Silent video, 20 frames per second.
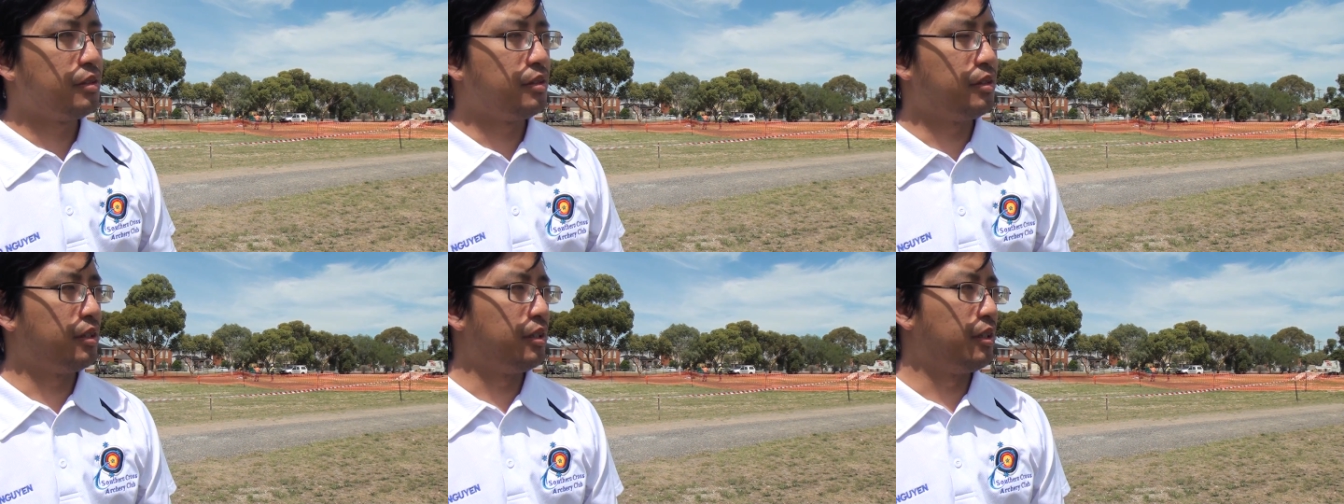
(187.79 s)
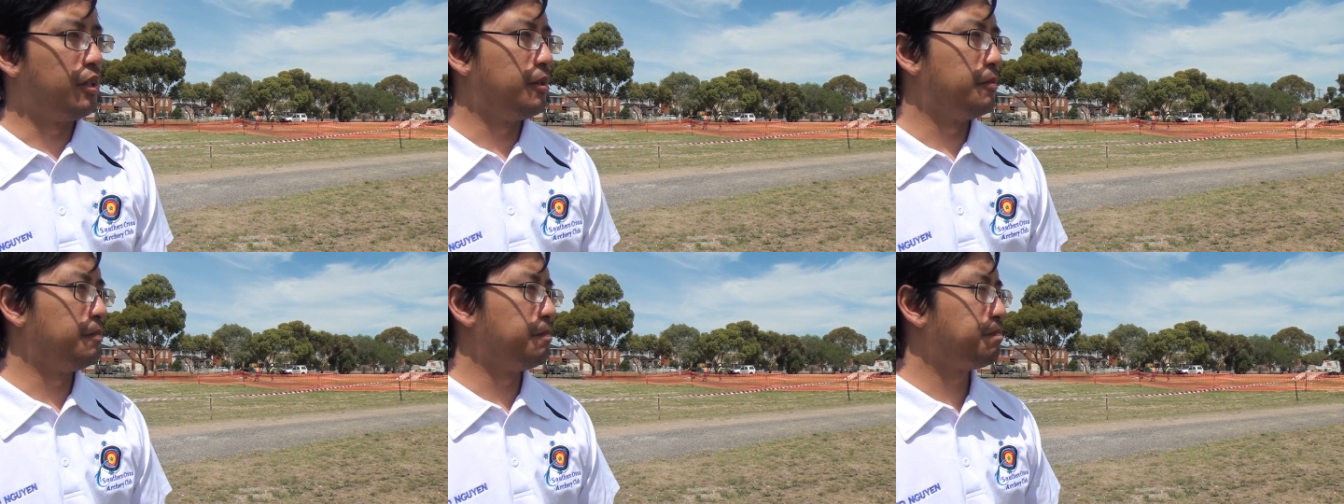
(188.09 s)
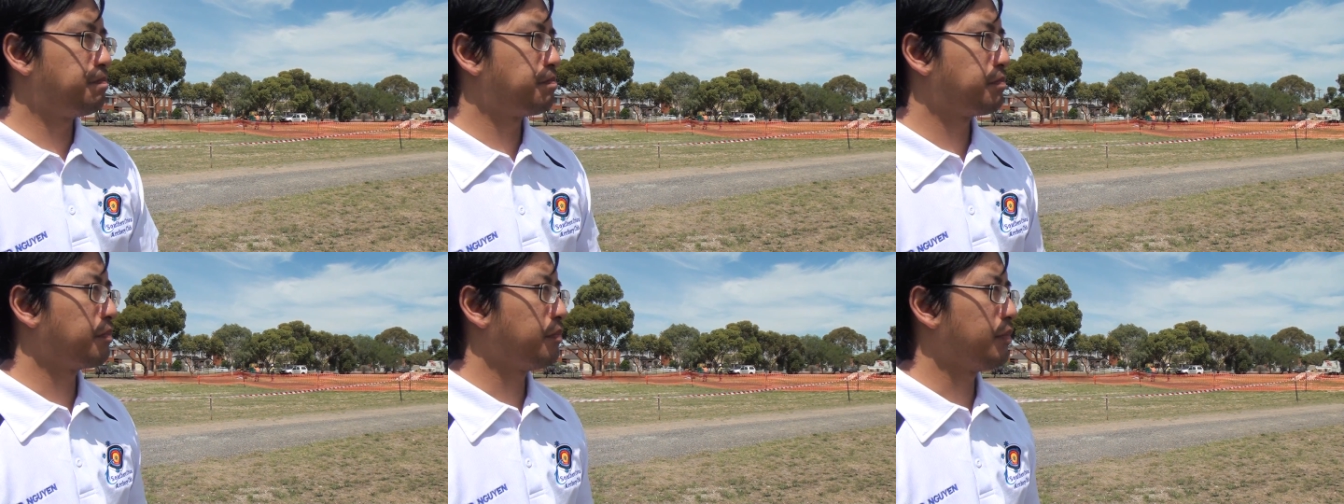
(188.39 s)
Um,
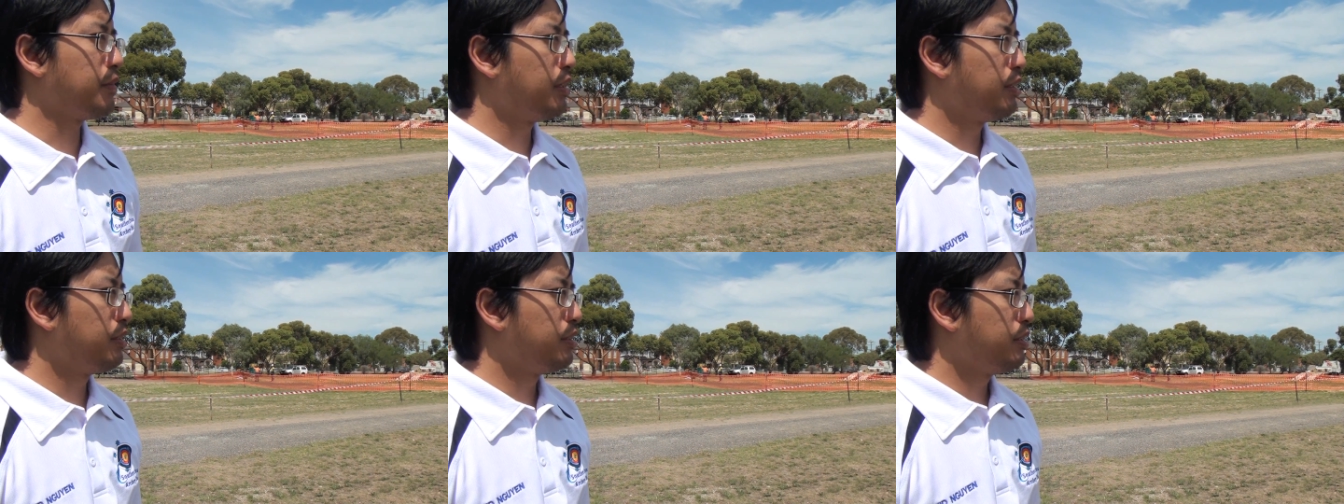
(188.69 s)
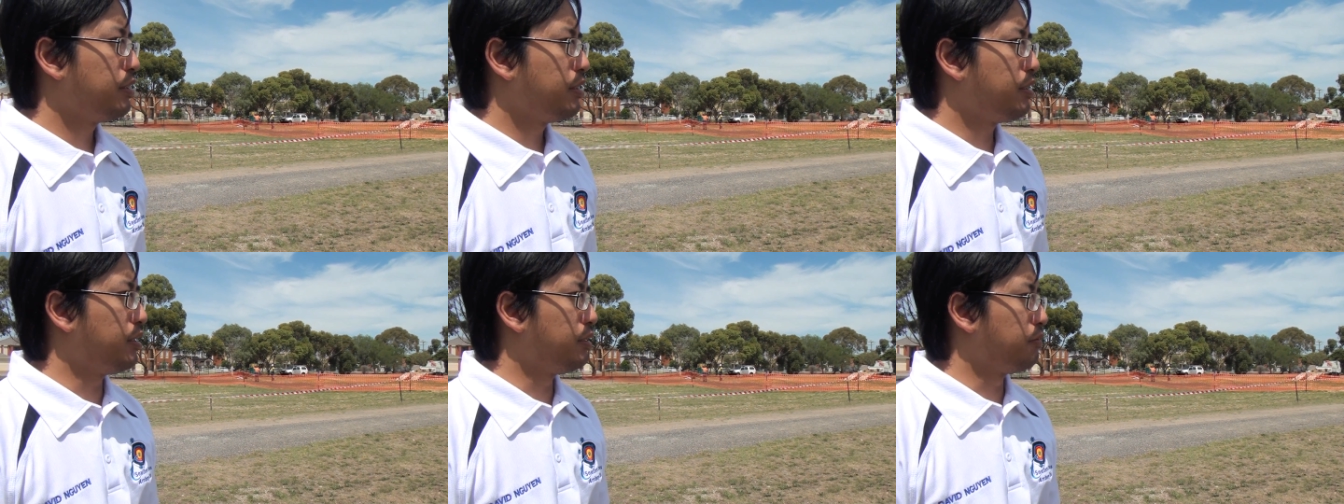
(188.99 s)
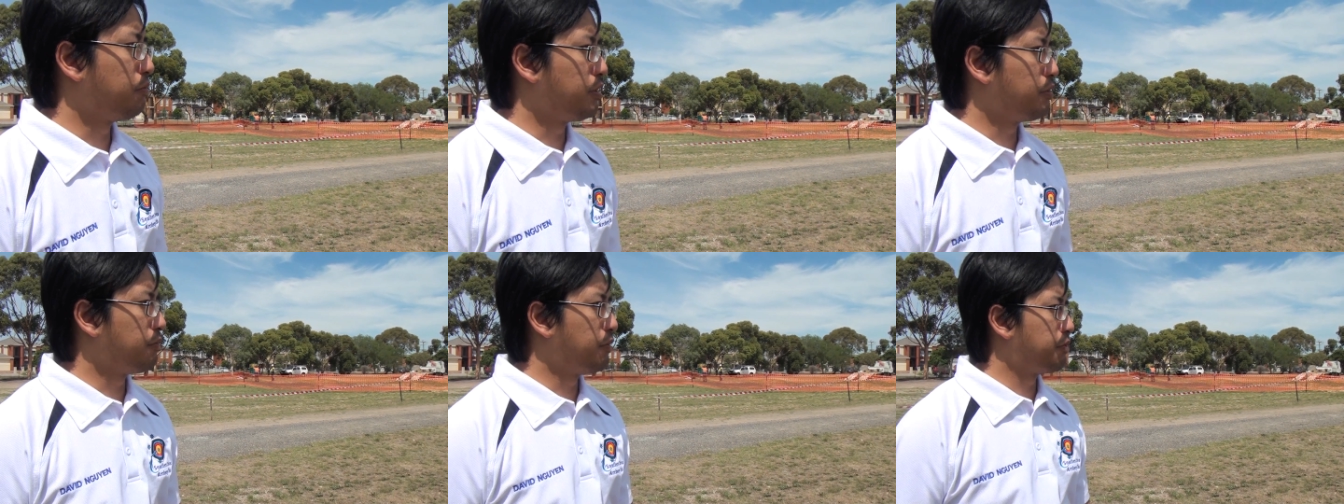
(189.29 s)

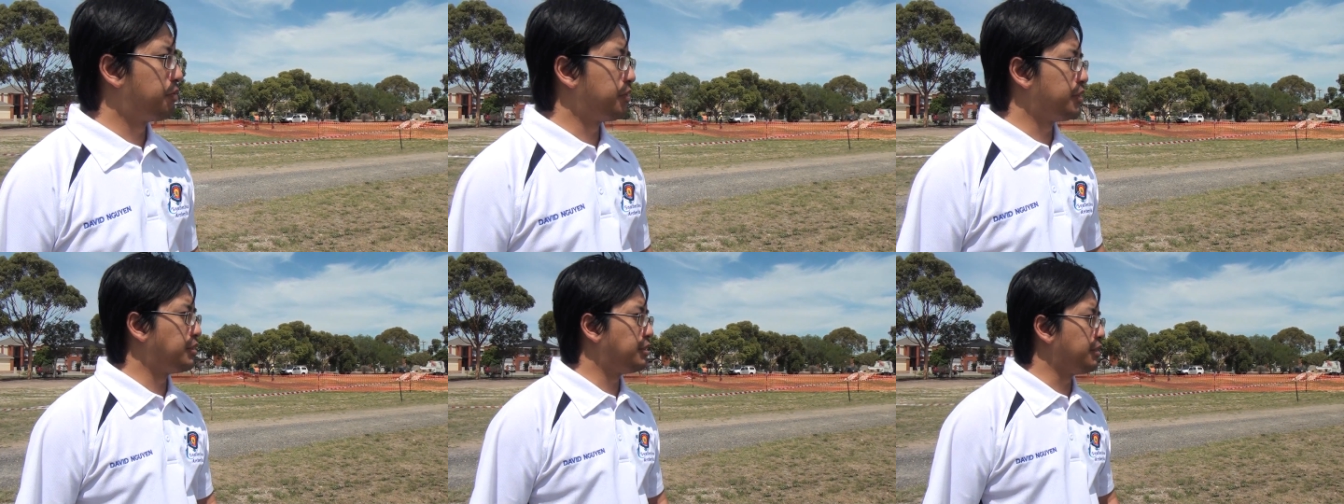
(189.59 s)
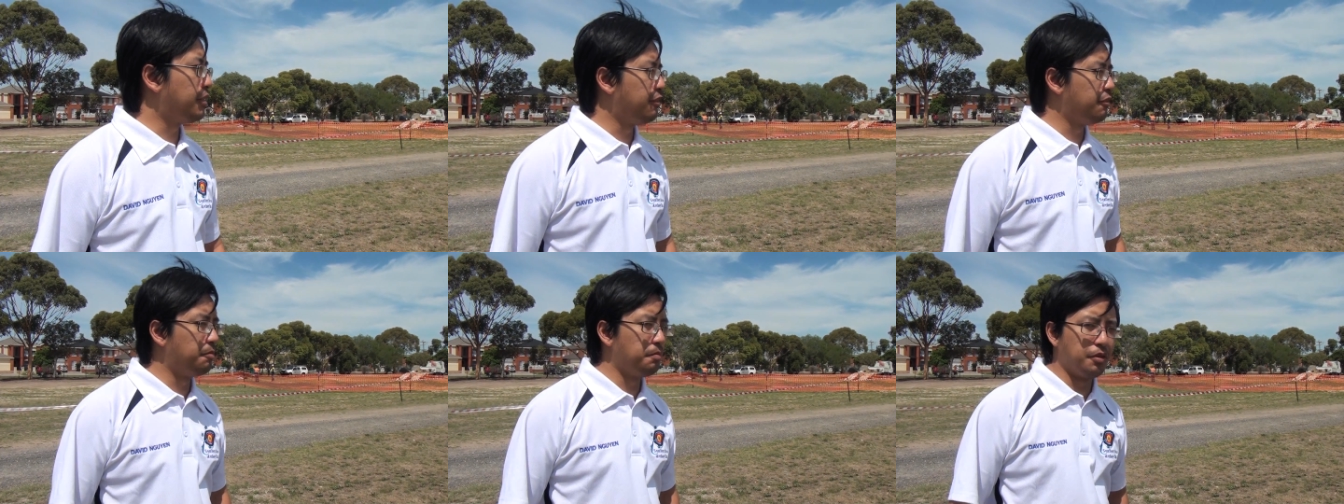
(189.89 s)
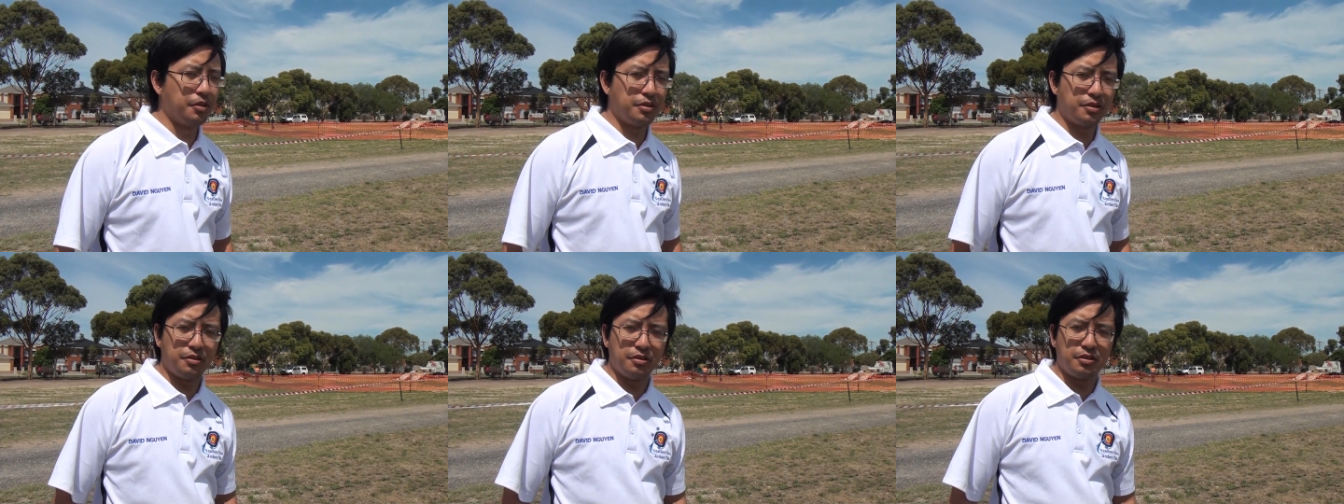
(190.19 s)
now we, we've resolved
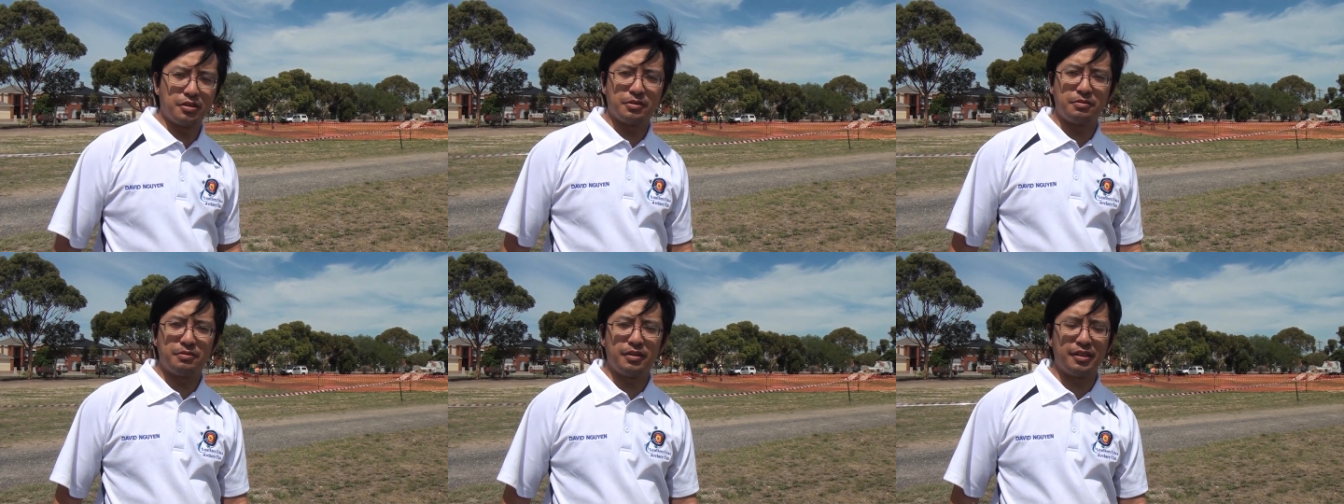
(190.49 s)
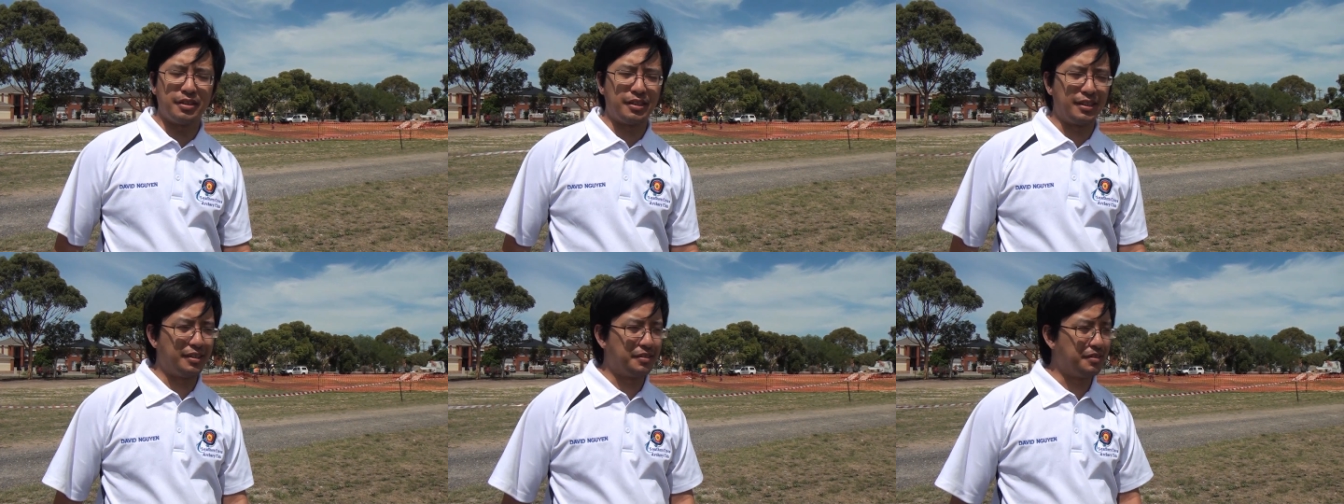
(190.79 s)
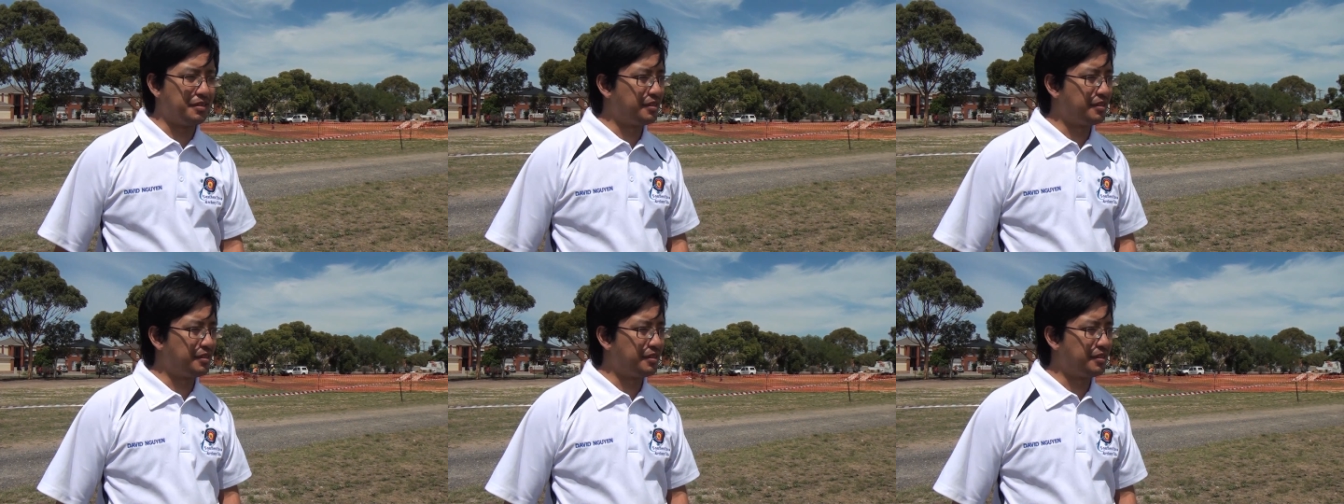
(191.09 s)
most of this already.